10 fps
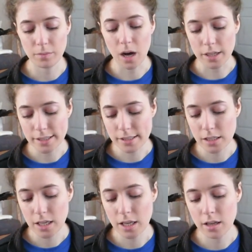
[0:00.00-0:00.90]

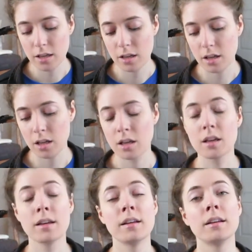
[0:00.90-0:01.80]
honestly,
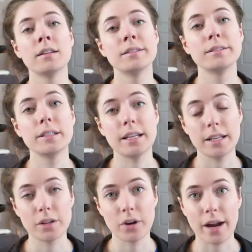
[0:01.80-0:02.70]

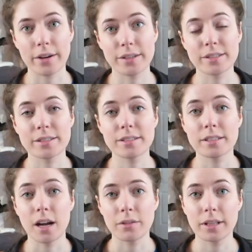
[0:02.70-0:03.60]
eating crackers did
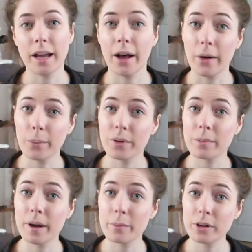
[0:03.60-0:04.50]
not really help
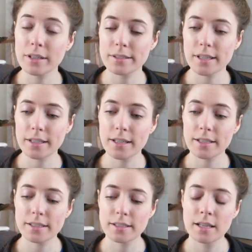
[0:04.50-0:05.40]
with my morning
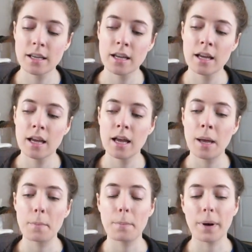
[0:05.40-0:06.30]
sickness,
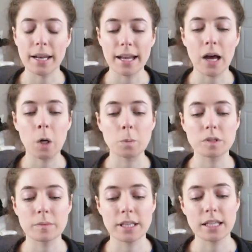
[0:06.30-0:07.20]
but it
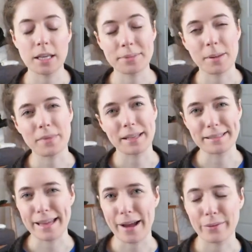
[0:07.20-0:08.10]
helped me keep something
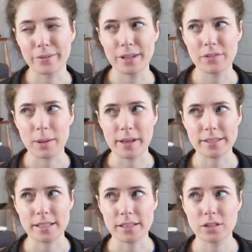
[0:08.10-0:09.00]
down, if that
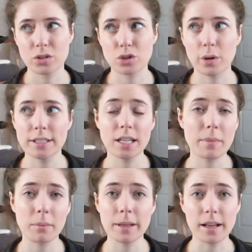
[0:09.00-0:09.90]
makes sense. So it didn't
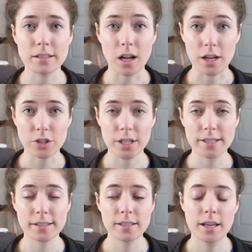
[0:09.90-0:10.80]
make me less
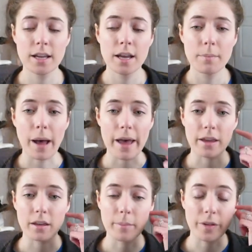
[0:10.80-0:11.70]
nauseous.
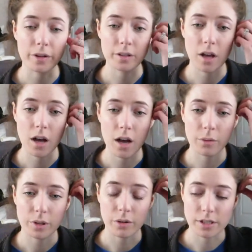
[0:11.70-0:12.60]
My mother-in-law
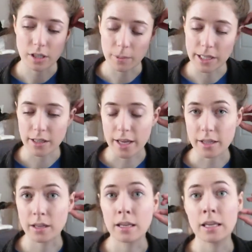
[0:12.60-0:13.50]
would always tell me,
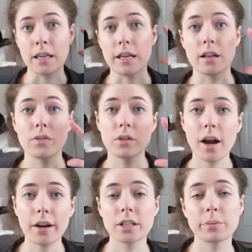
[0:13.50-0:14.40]
like, eat a few
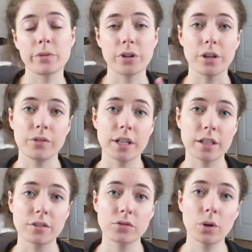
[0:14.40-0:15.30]
crackers before your feet
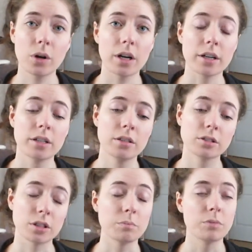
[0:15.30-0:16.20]
hit the floor,
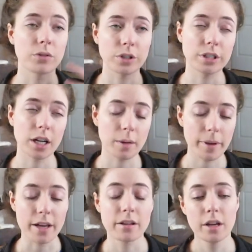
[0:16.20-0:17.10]
so you, before you get out of
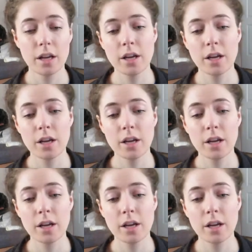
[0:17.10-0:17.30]
bed,